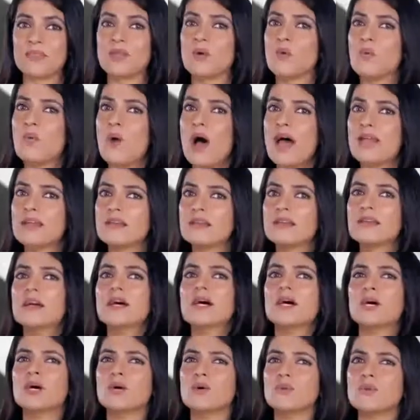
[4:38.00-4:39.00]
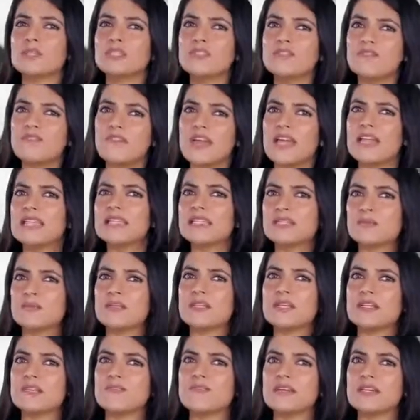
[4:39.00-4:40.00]
one who was faced with
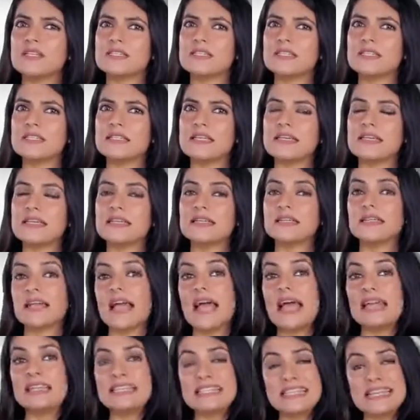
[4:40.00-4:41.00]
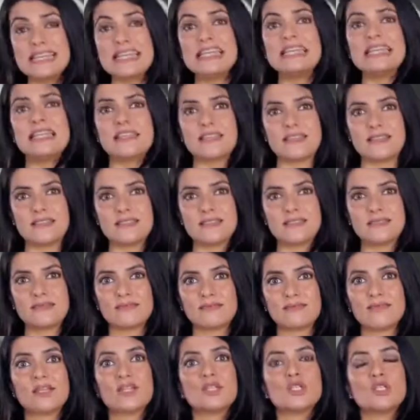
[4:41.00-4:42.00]
adversity and in it
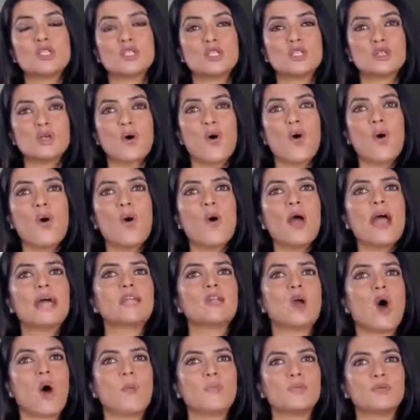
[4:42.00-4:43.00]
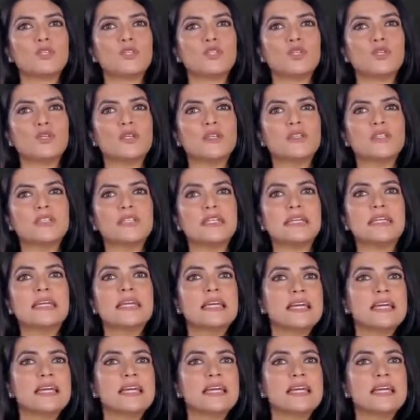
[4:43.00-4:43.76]
saw an opportunity